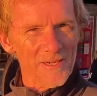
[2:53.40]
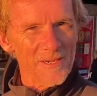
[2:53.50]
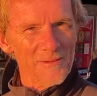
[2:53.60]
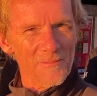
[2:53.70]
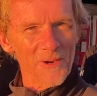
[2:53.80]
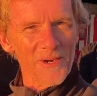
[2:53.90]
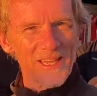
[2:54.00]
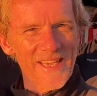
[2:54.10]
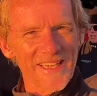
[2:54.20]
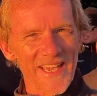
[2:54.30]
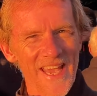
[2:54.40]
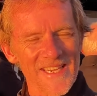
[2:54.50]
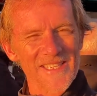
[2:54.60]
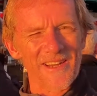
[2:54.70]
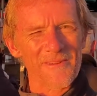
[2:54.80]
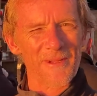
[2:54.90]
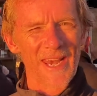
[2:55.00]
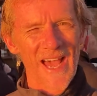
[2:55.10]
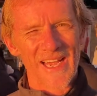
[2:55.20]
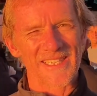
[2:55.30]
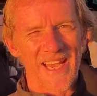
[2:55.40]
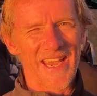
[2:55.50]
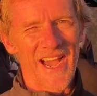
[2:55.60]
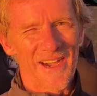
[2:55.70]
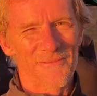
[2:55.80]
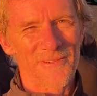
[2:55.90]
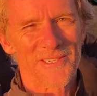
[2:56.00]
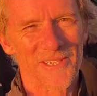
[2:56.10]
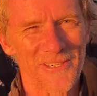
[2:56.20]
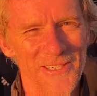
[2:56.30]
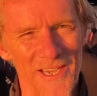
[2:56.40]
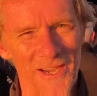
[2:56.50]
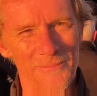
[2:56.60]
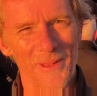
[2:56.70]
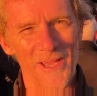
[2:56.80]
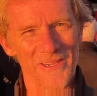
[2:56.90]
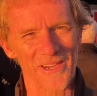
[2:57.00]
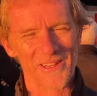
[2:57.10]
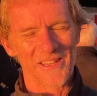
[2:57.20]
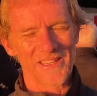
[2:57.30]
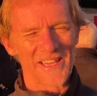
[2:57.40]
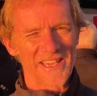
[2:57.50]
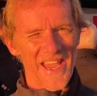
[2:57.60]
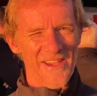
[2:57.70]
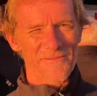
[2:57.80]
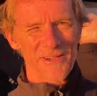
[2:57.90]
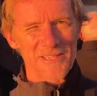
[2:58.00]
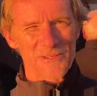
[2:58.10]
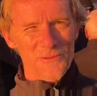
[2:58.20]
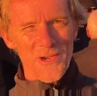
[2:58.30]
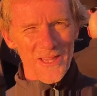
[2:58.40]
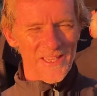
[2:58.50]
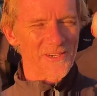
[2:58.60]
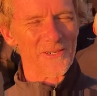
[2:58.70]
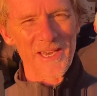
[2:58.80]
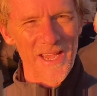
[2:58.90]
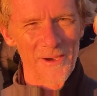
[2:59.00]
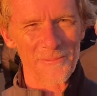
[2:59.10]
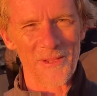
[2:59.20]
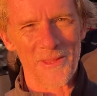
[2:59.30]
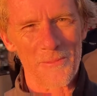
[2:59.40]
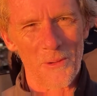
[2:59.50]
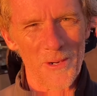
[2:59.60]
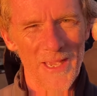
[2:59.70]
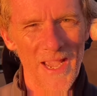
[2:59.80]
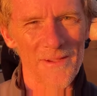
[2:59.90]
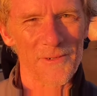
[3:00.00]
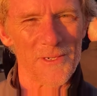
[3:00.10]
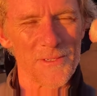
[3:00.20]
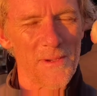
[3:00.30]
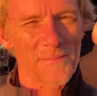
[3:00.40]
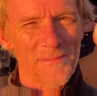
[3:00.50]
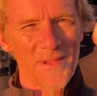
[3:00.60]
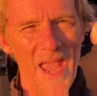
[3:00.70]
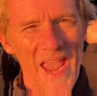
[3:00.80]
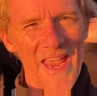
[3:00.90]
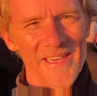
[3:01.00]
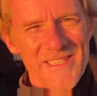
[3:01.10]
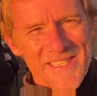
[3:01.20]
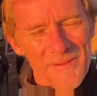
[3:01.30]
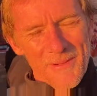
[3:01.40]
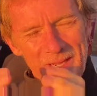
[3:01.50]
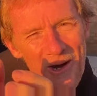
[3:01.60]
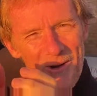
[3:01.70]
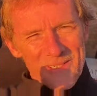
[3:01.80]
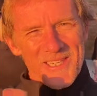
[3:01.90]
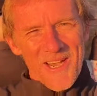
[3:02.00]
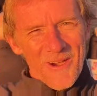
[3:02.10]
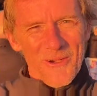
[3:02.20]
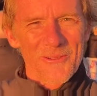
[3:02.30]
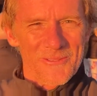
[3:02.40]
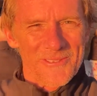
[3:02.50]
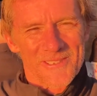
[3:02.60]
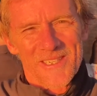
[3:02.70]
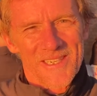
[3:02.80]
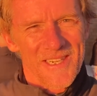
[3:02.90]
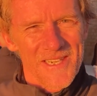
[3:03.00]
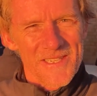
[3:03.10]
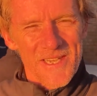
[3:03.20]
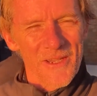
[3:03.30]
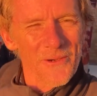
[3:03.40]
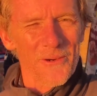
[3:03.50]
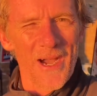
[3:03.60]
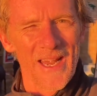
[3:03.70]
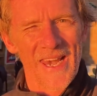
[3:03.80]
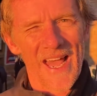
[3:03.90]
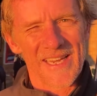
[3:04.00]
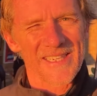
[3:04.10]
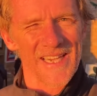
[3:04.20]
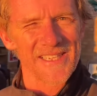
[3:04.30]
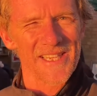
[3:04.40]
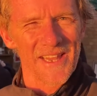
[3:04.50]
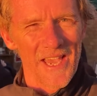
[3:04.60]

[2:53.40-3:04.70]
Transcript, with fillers: know. morning. morning. Yes, I'm a latte, half a sugar type bloke. I think the caffeine's really good to help you in the morning after a swim and something hot to hold. So uh, lattes are the